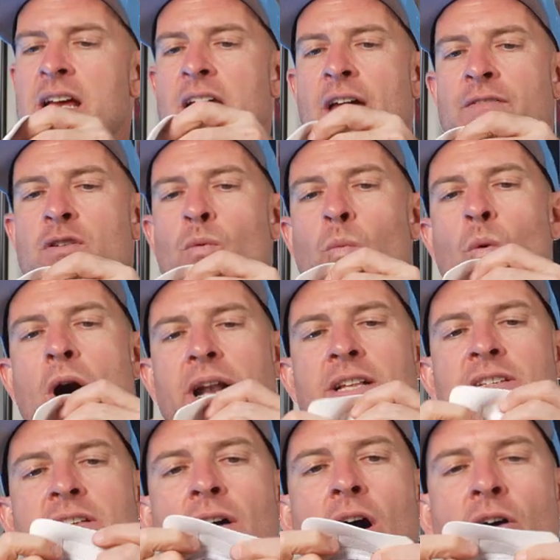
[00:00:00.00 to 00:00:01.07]
If you
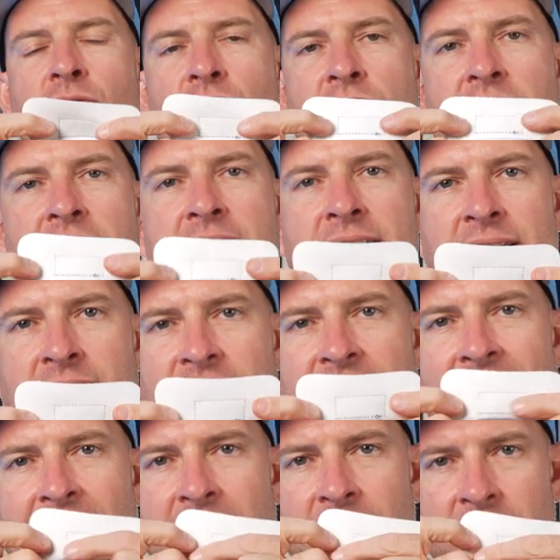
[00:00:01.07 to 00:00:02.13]
wanted to alter these and
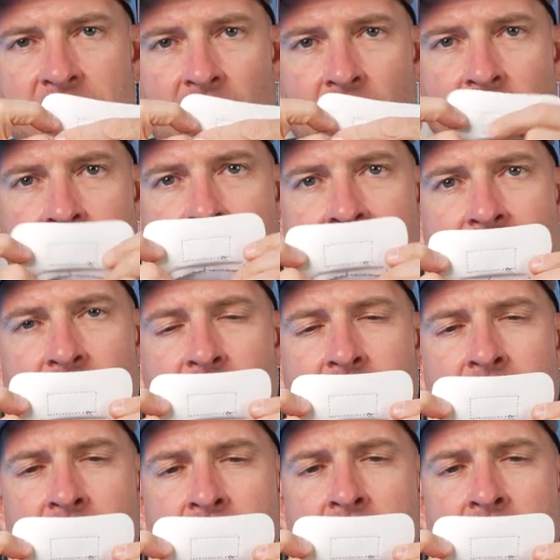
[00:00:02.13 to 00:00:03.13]
take the tongue down,